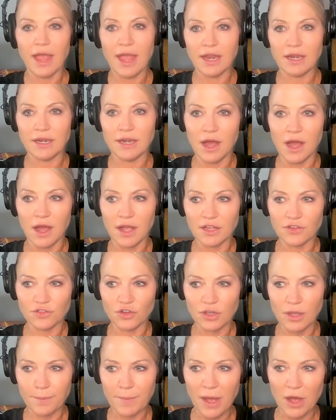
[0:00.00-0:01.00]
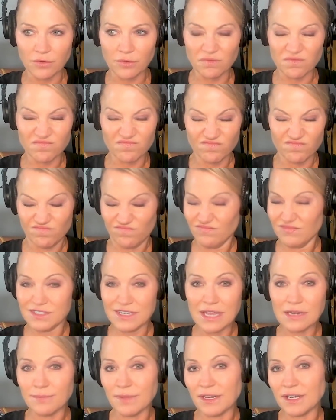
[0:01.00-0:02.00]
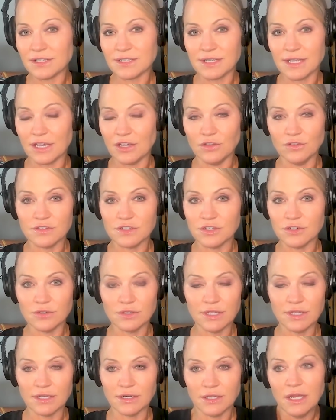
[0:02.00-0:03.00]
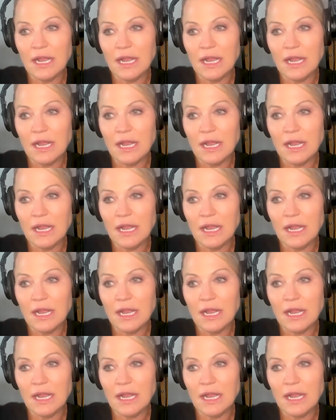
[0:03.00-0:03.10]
And it took about 10 minutes to get used to, and then